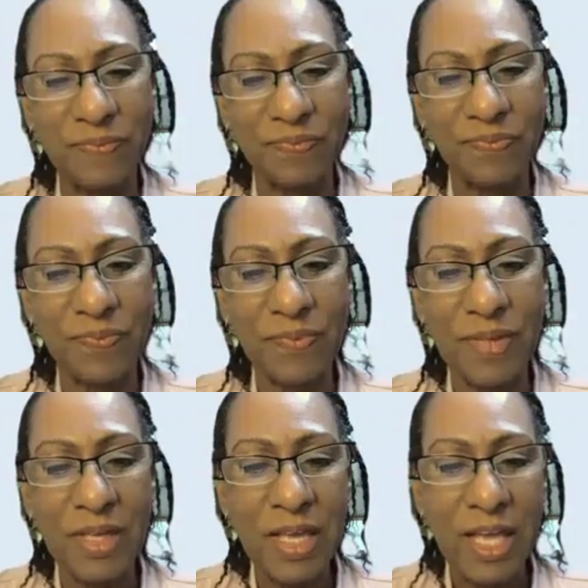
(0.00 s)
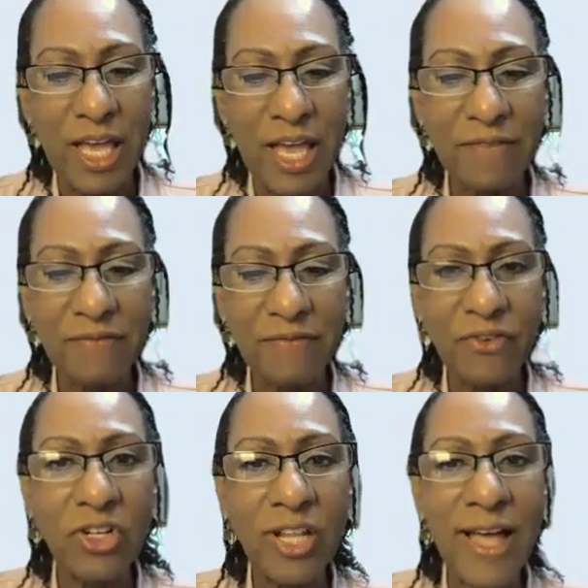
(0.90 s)
you. And
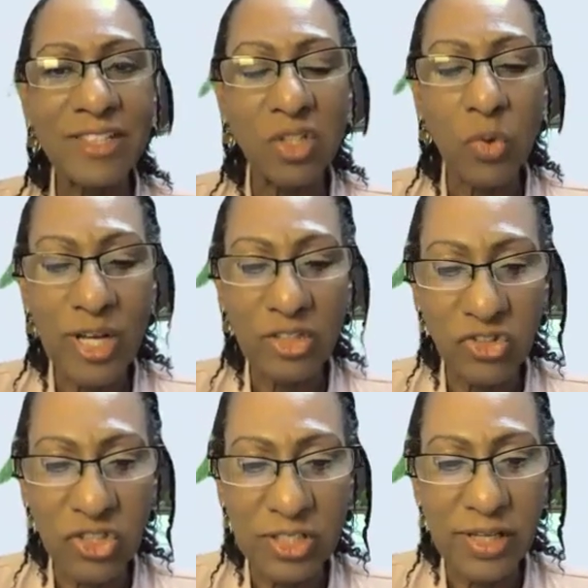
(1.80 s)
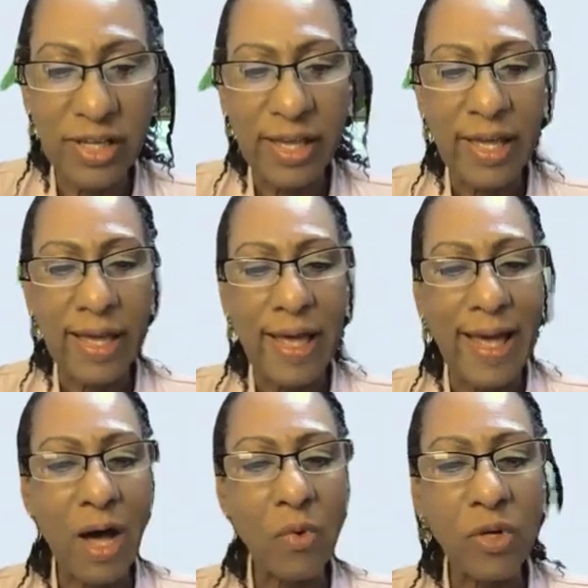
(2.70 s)
for your last question,
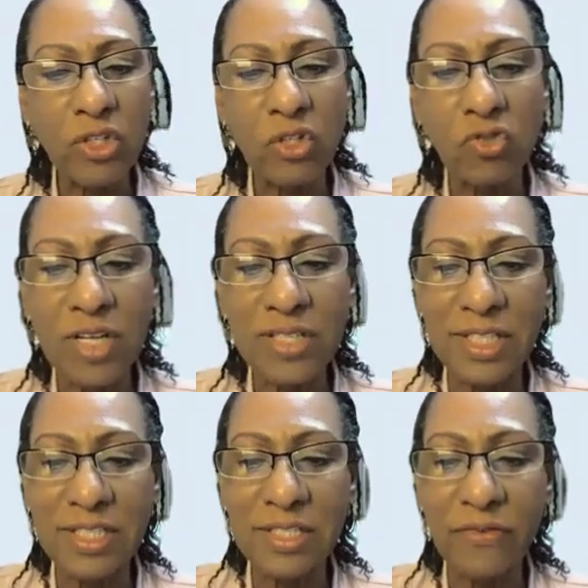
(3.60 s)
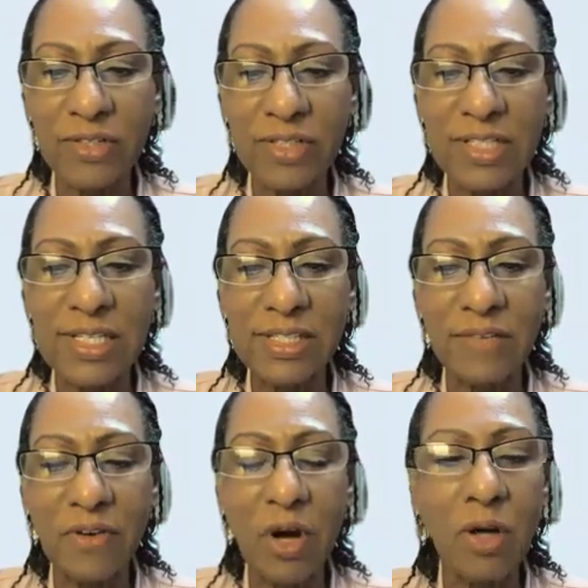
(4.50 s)
how will you address the different
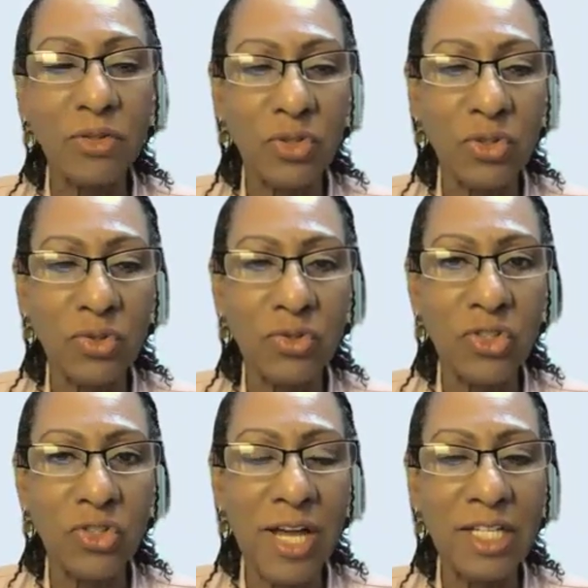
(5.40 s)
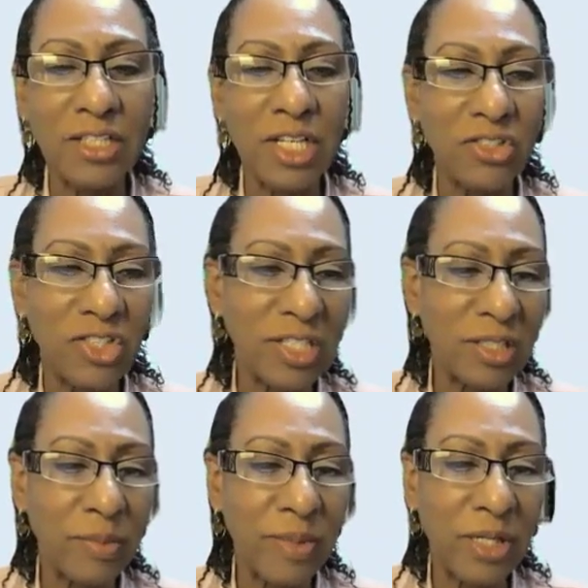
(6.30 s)
needs of all students? You kind of touched a
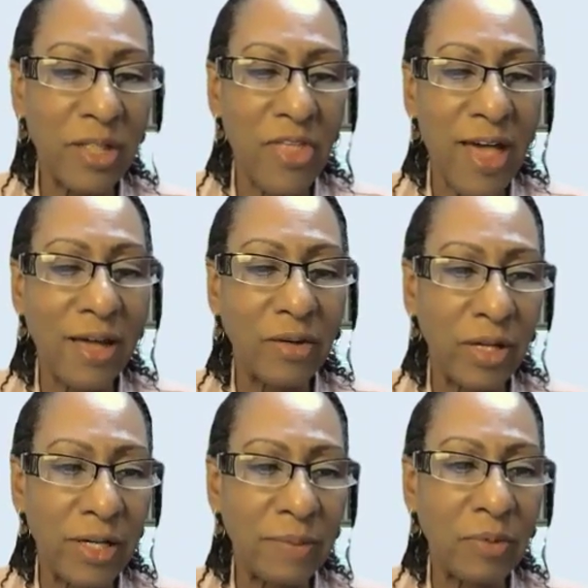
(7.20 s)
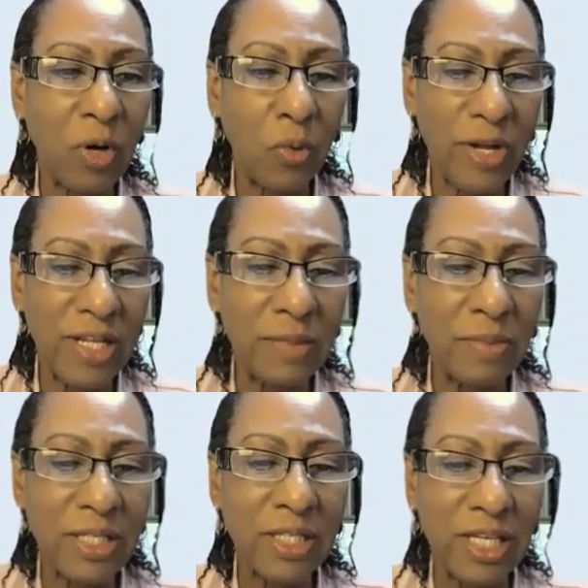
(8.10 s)
little bit on that already,
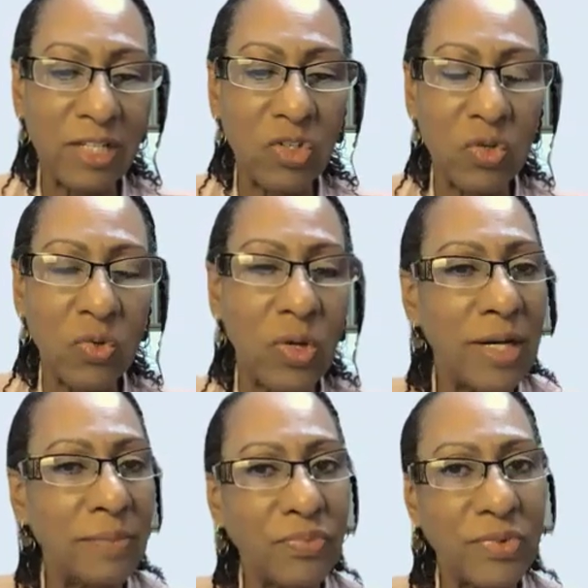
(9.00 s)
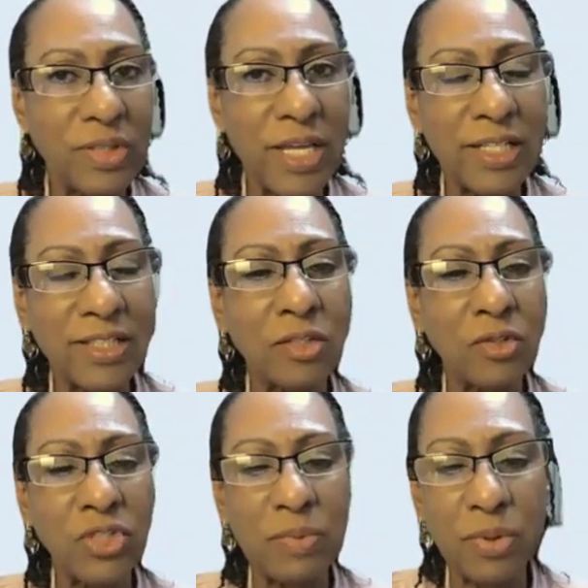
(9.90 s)
but can you take us a
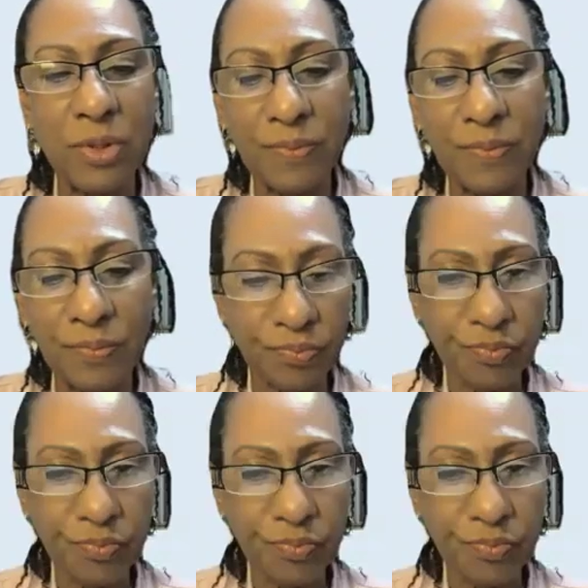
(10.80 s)
little deeper?